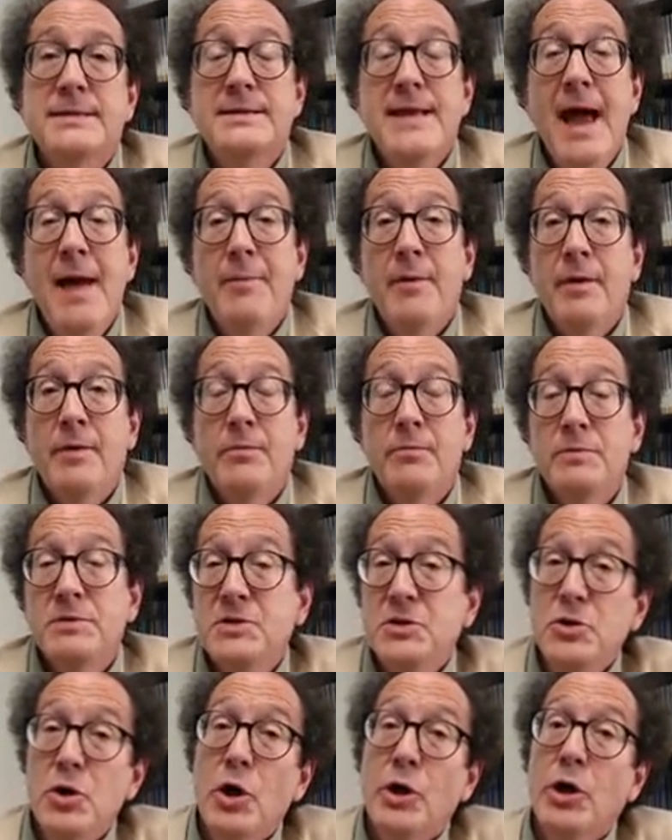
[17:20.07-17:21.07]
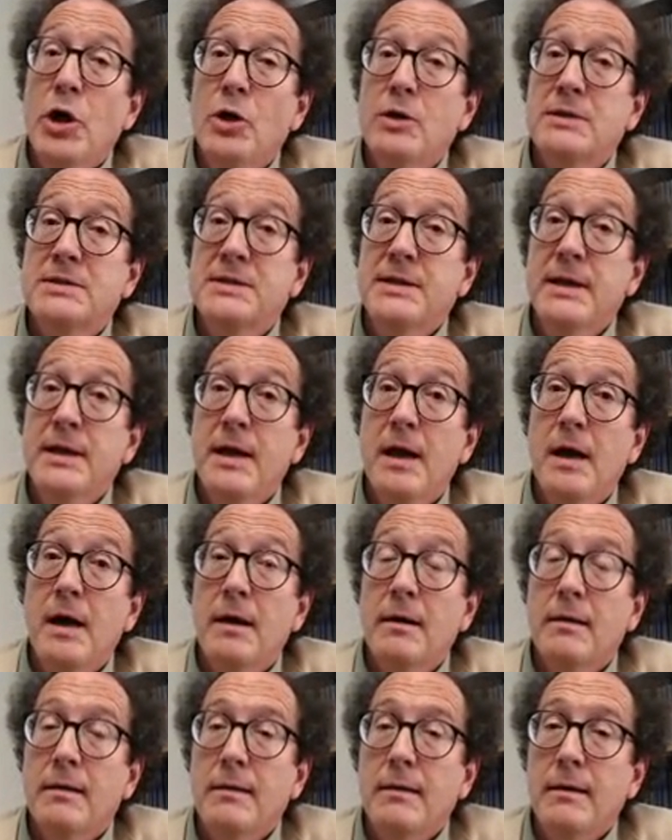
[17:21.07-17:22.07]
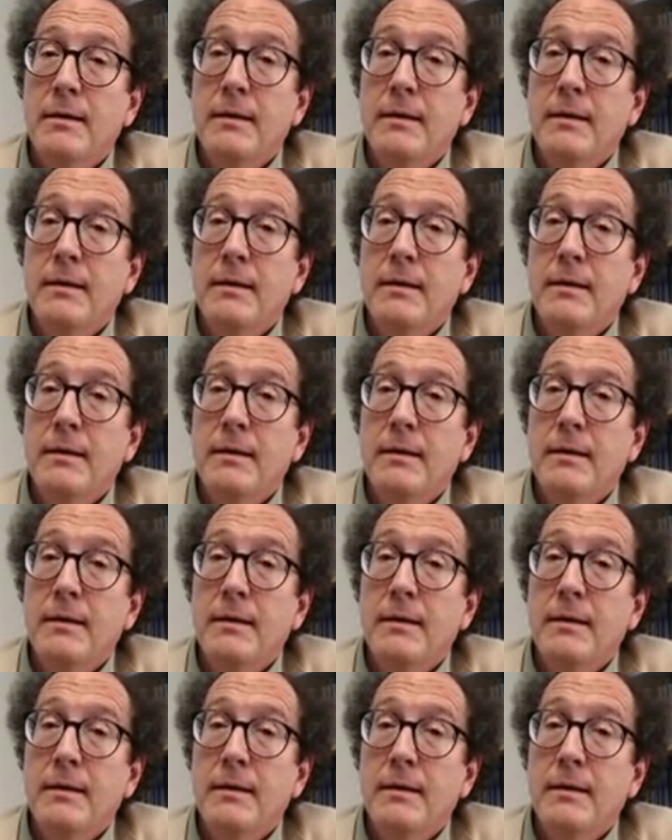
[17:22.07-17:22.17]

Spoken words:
Sabbath, so you ought to go to synagogue.